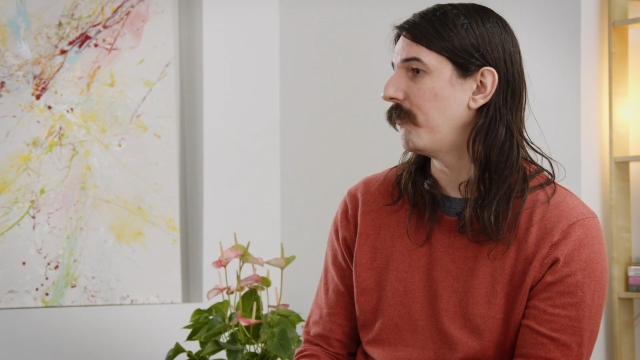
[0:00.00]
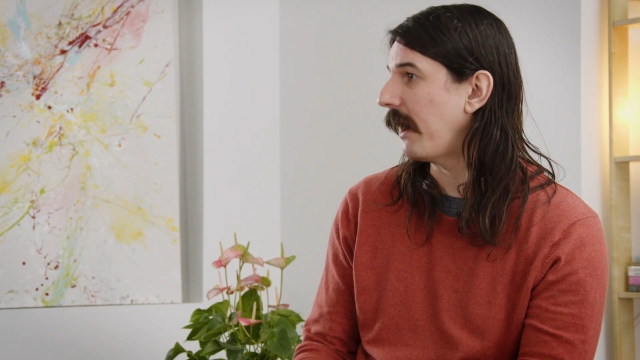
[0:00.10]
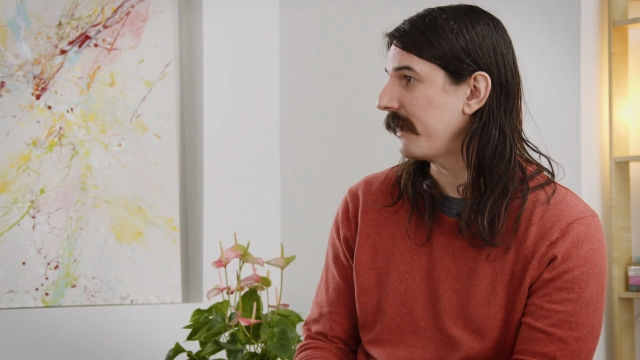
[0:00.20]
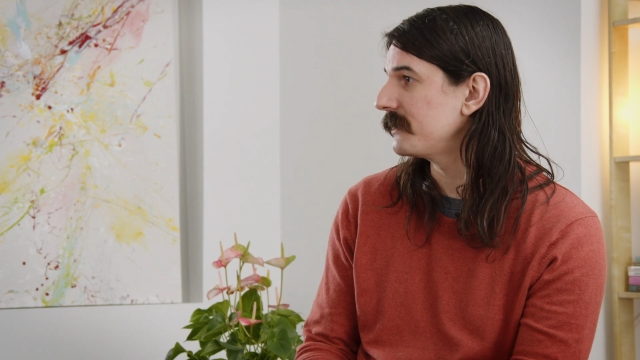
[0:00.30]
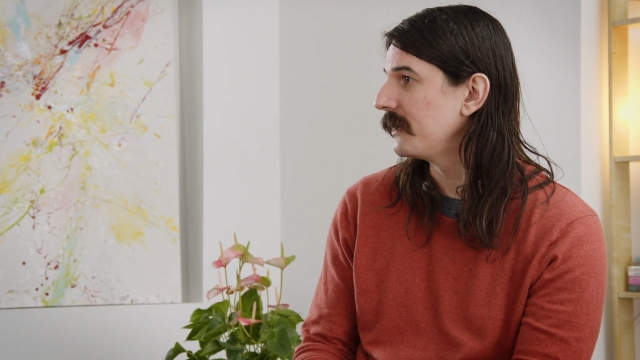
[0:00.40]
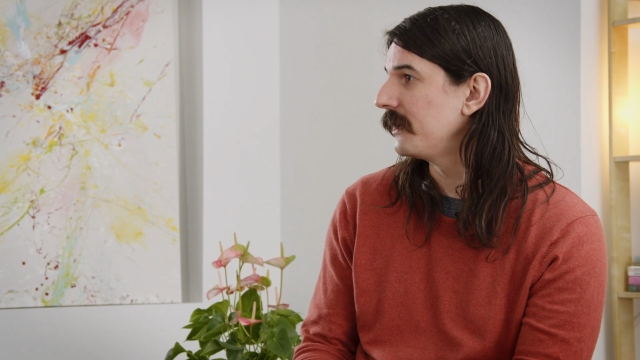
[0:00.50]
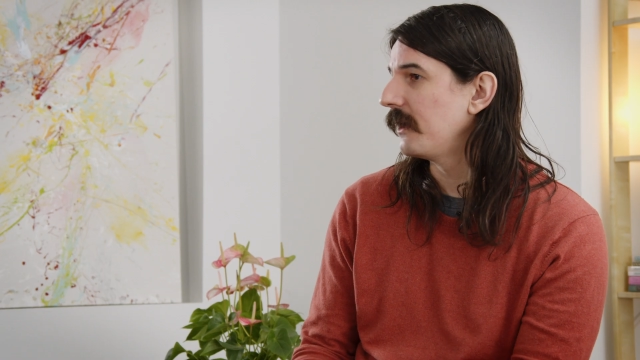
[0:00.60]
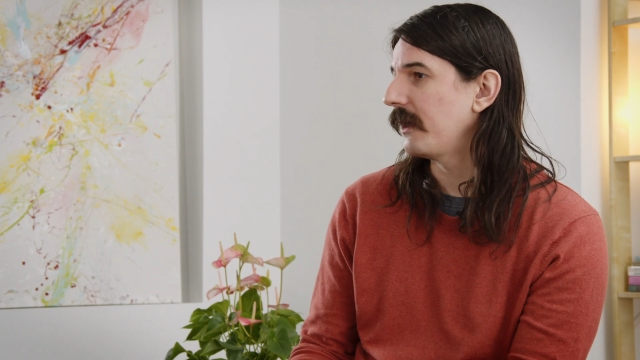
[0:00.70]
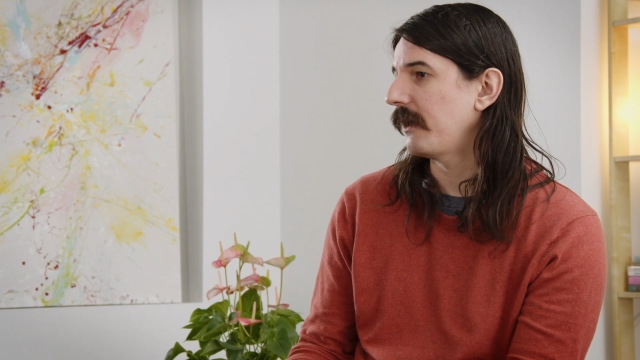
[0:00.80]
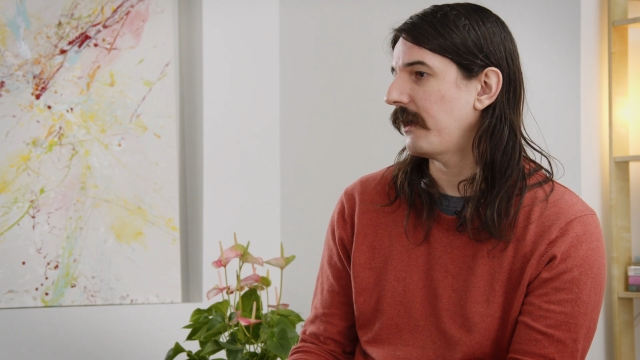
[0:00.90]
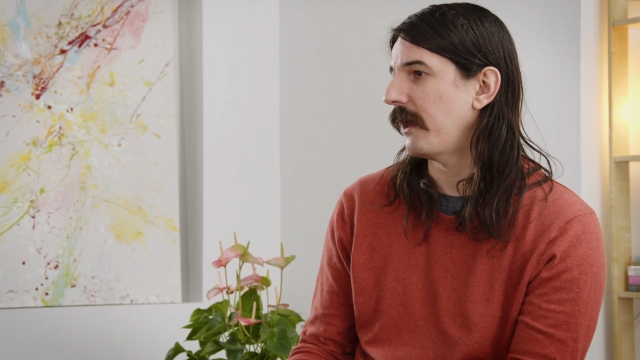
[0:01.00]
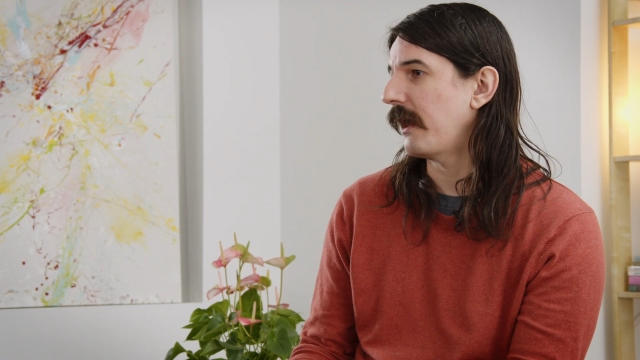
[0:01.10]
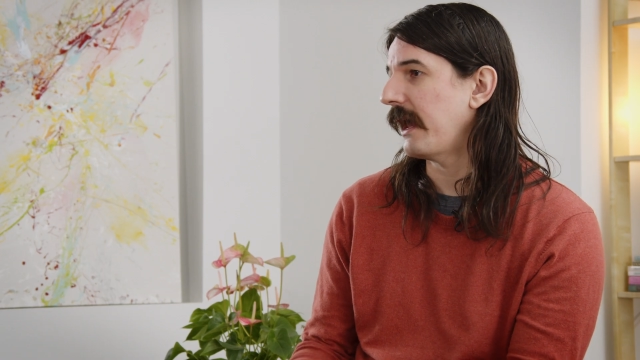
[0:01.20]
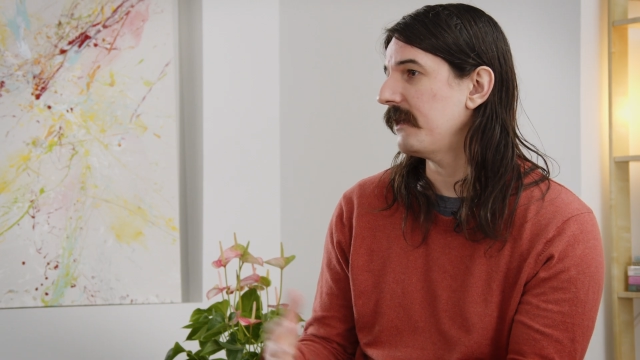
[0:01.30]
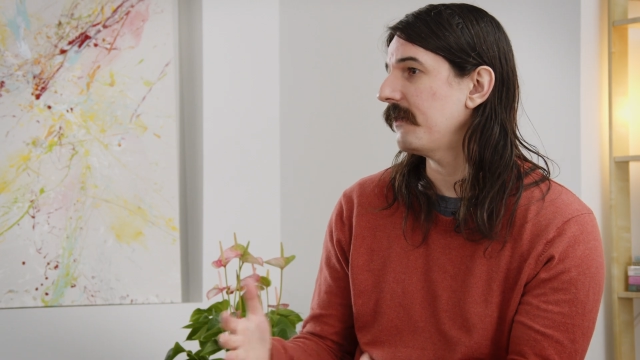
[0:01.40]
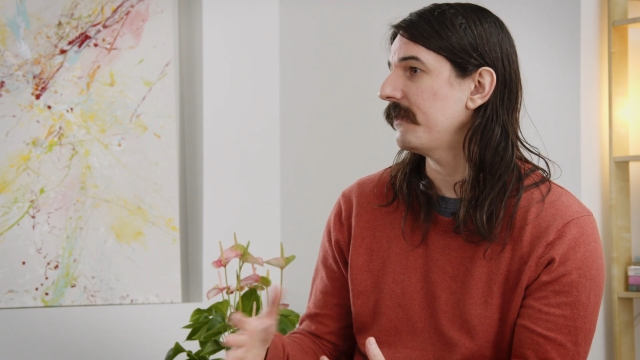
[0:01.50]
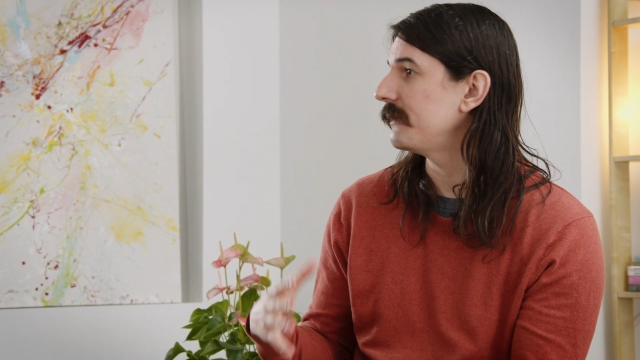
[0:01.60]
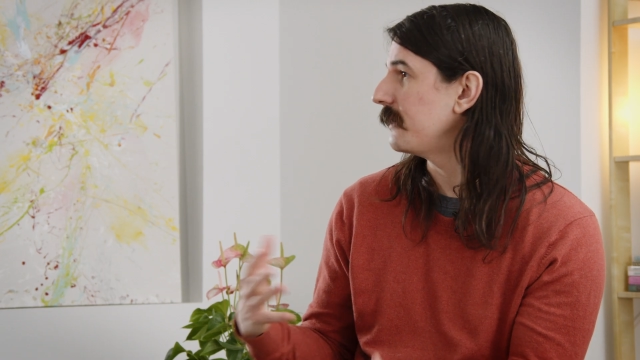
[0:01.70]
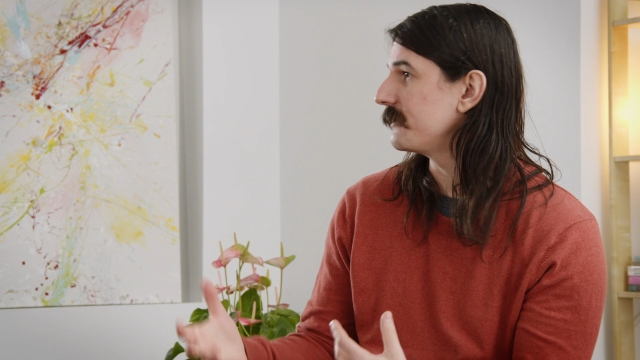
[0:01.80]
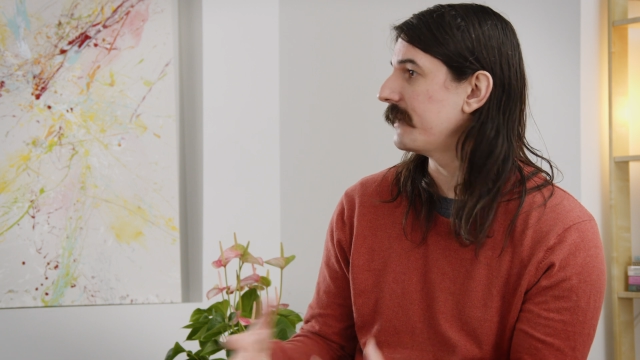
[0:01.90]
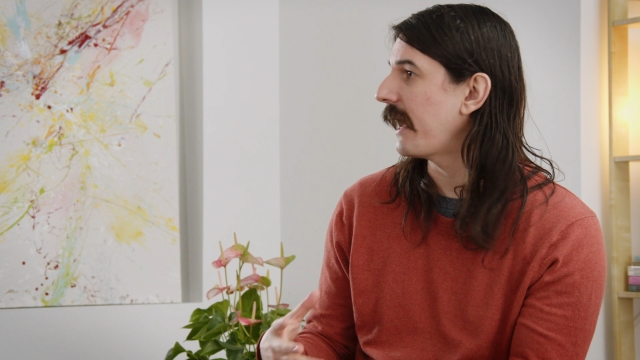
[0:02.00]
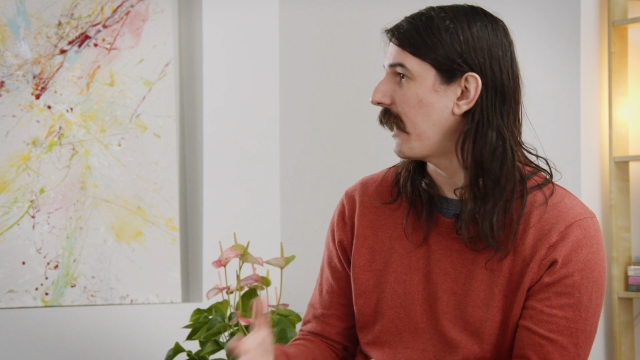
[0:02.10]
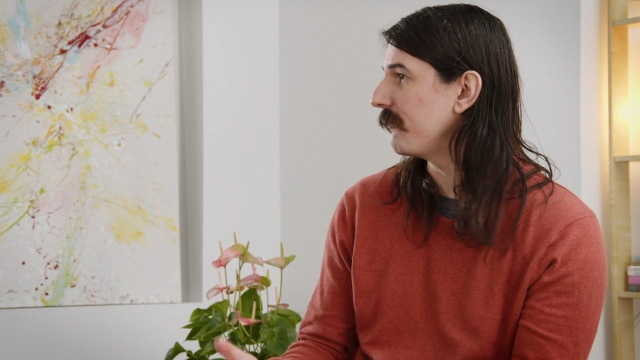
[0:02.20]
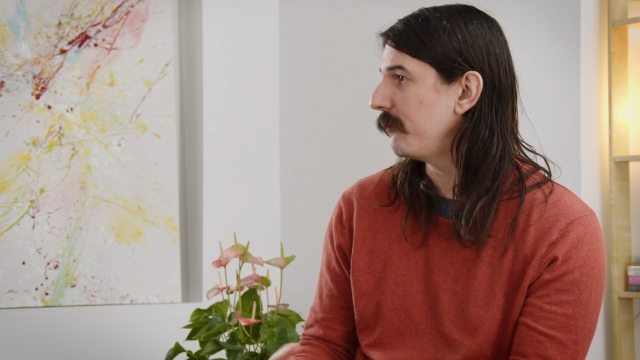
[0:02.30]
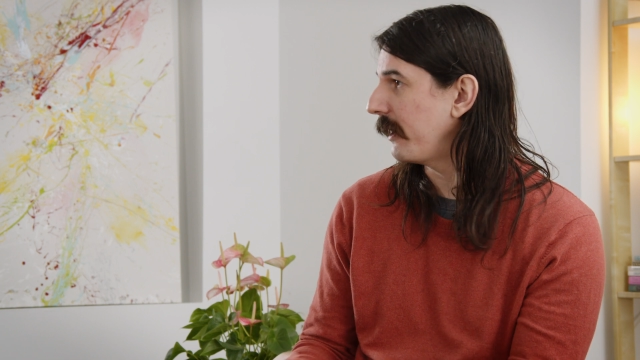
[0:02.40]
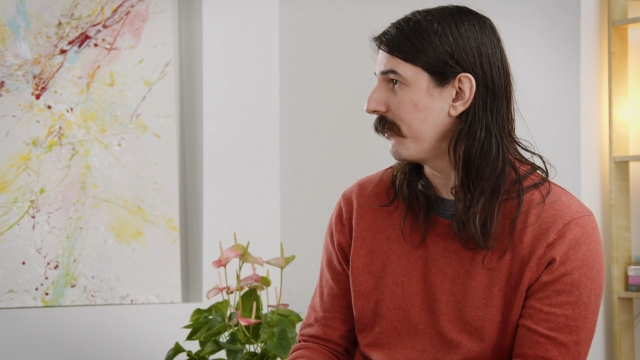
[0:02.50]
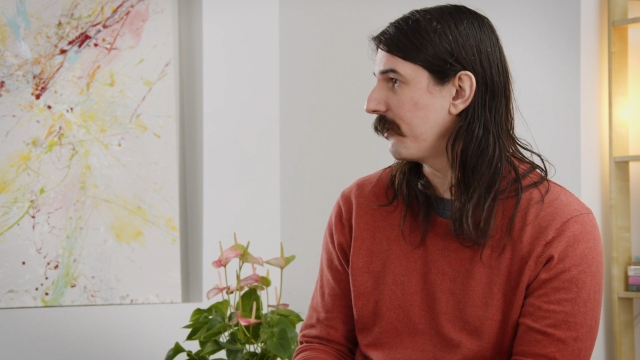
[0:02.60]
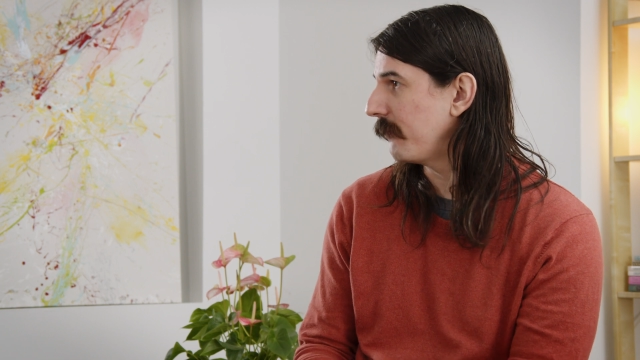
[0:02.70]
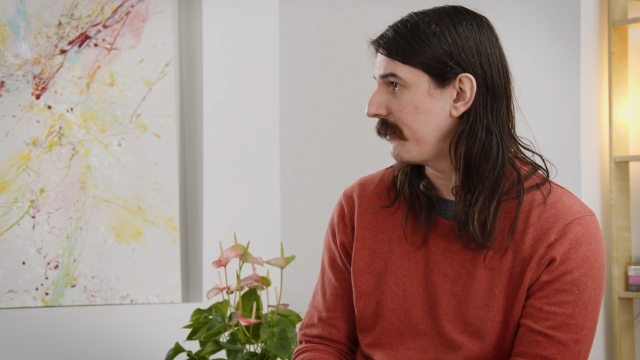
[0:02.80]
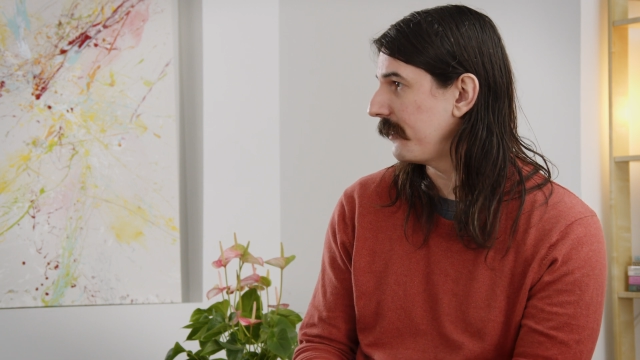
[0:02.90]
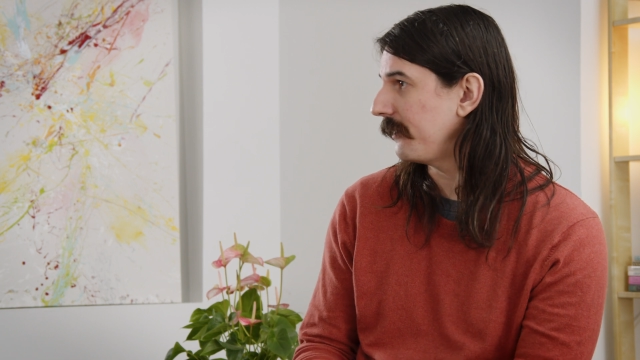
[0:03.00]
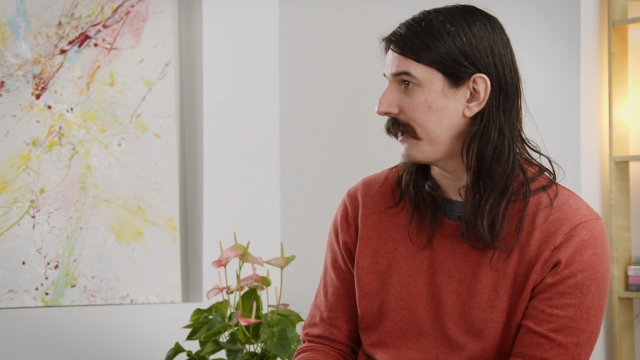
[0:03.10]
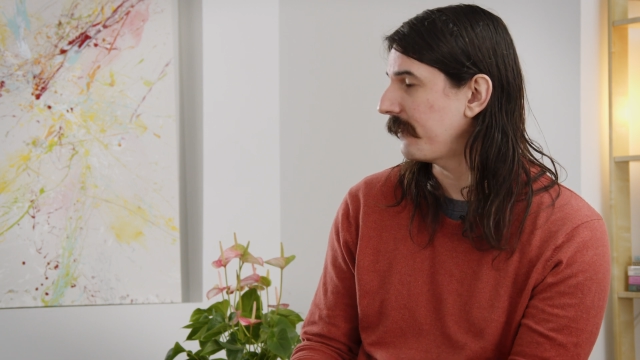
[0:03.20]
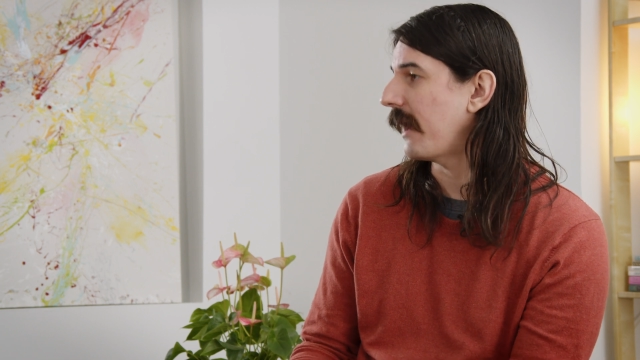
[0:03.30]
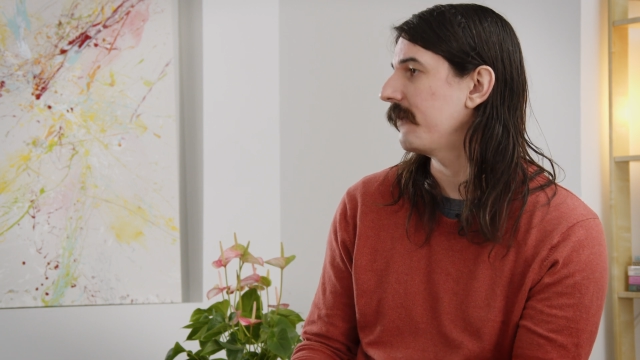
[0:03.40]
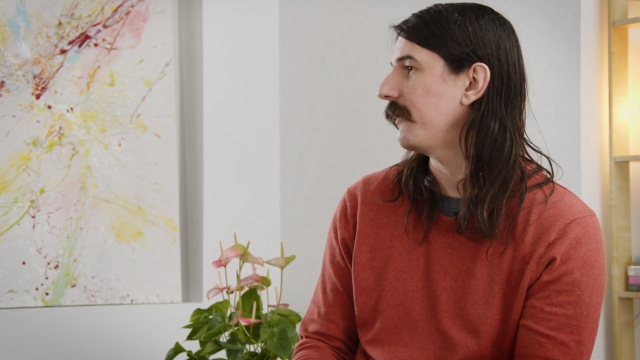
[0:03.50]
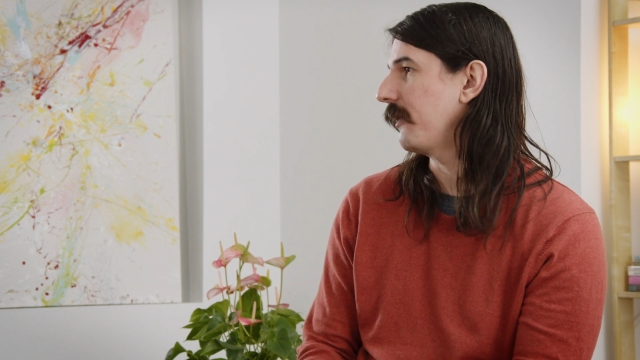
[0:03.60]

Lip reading: but anything that doesn't have a barrier method like that,